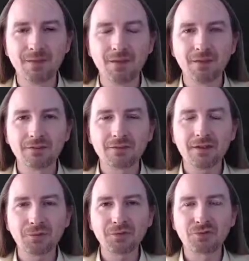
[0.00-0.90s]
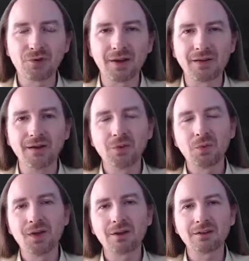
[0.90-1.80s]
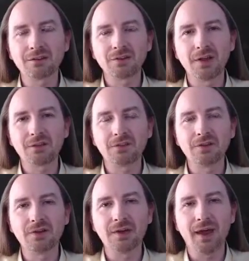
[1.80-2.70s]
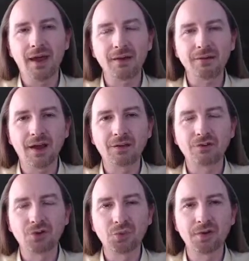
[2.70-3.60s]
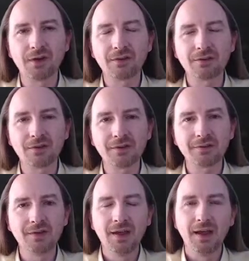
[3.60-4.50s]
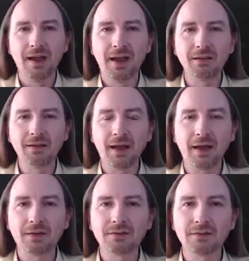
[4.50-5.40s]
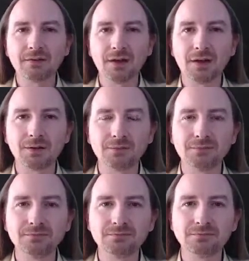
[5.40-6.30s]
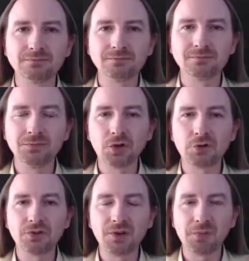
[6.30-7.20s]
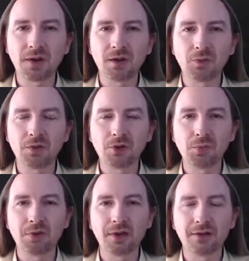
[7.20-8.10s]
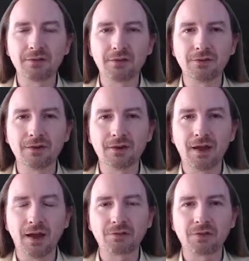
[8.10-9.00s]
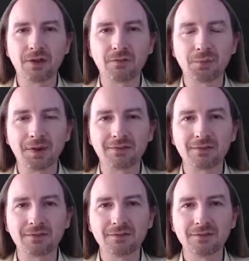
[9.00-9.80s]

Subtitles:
So that was great. We got a chance to look at Azure Kubernetes Service and at local debugging with Kubernetes using Azure Dev Spaces.